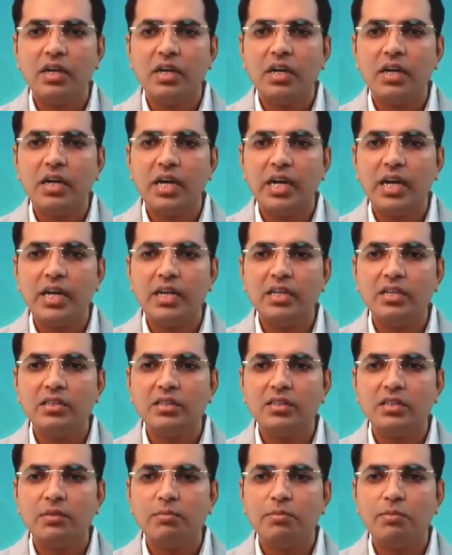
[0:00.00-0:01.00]
and
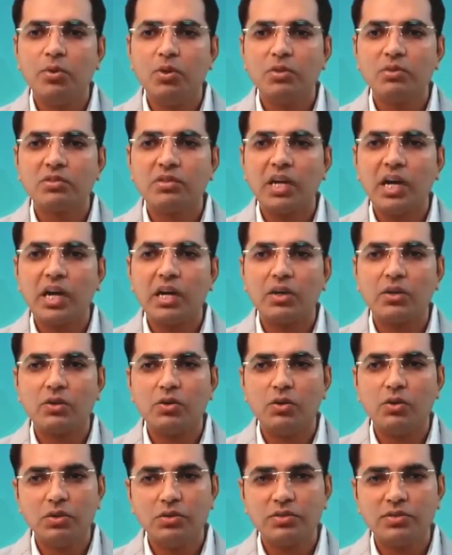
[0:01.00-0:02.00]
the books are
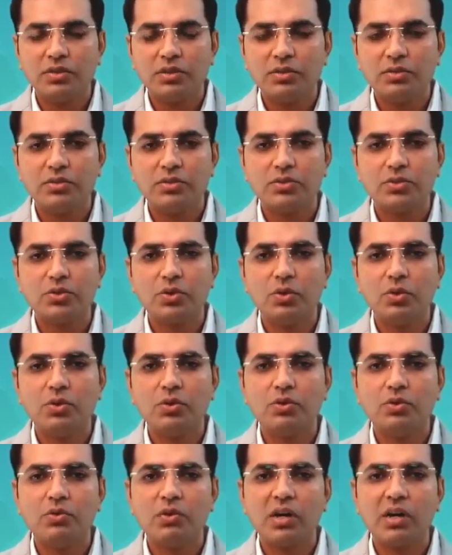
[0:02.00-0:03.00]
closed. So
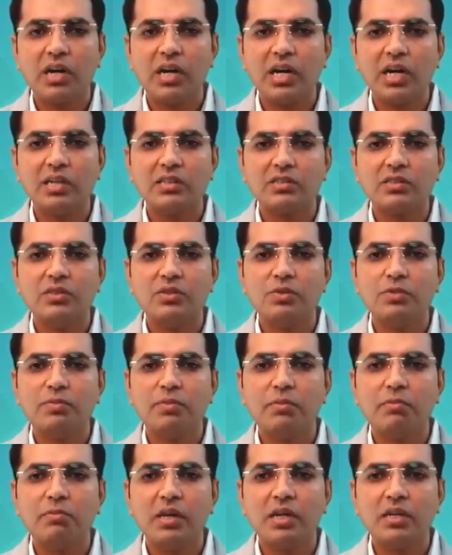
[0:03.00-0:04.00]
you are asked to
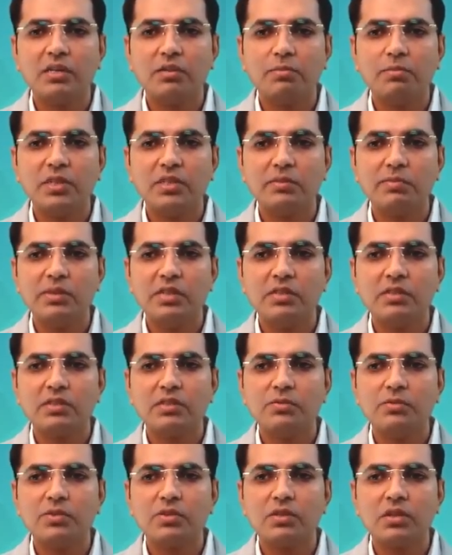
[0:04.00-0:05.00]
prepare the piecemeal
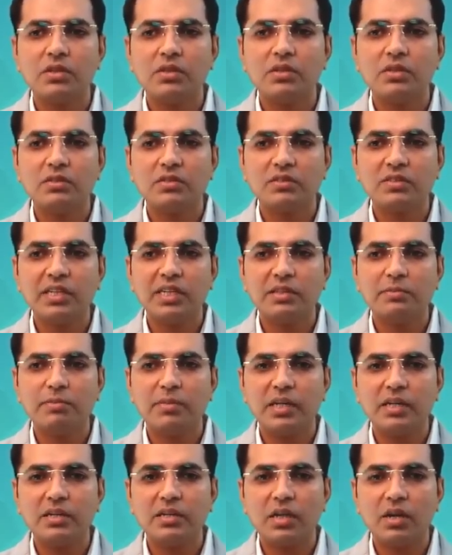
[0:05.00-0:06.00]
distribution
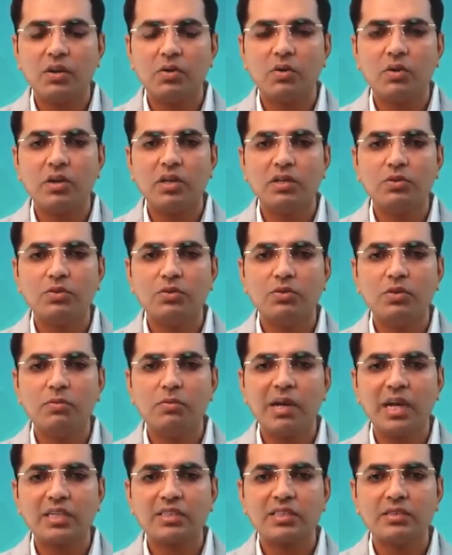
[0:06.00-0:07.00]
statement according to the
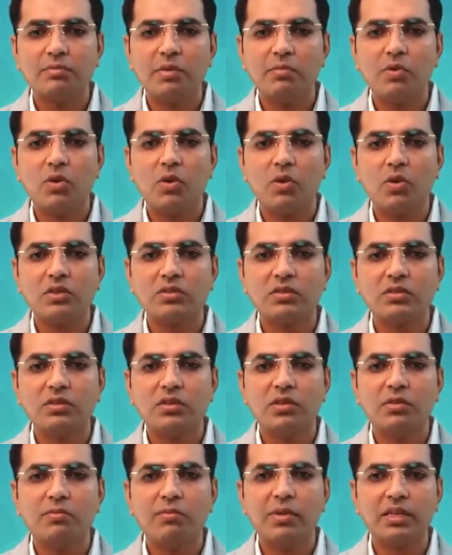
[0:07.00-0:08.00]
maximum loss
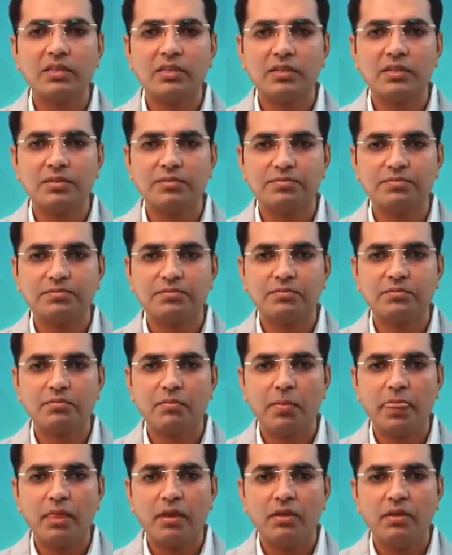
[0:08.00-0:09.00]
method.
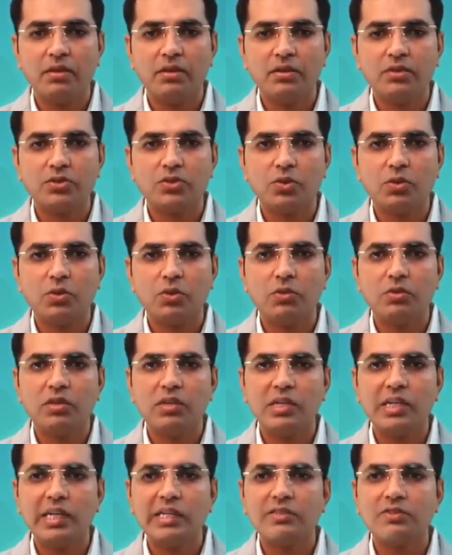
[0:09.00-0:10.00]
So
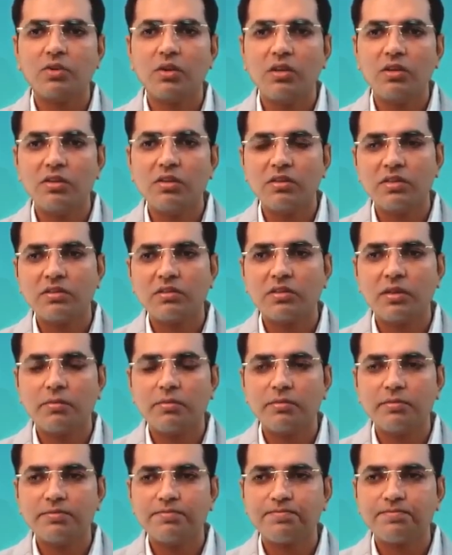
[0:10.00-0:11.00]
let's solve this sum
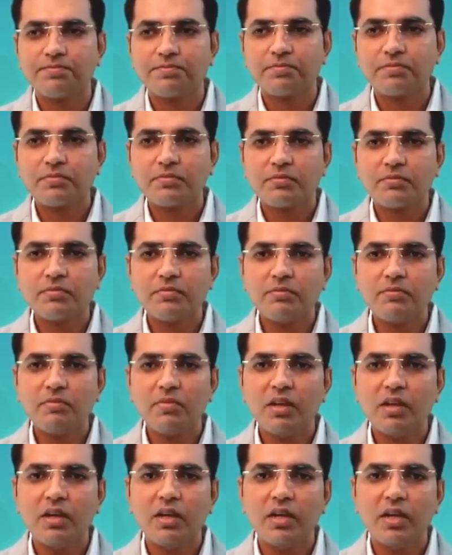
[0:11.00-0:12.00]

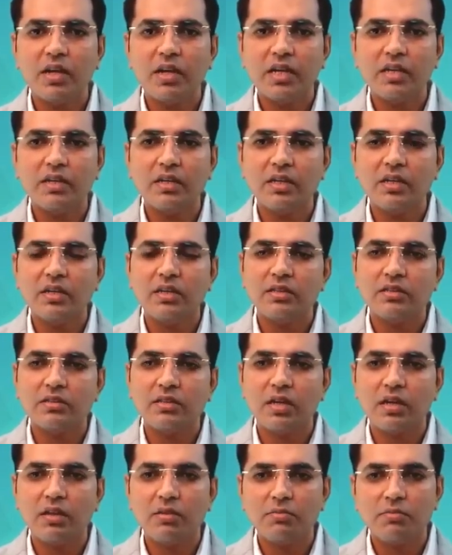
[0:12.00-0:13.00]
in
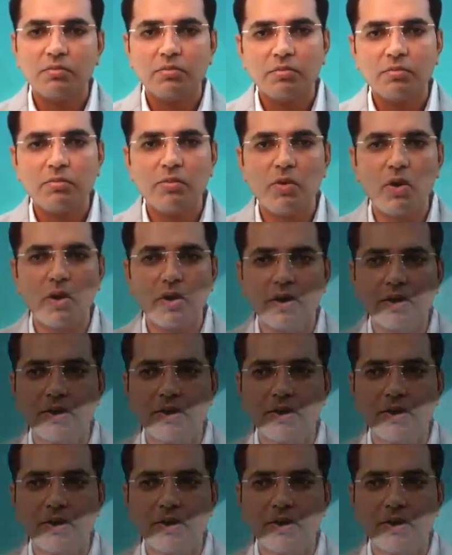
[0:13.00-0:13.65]
the board.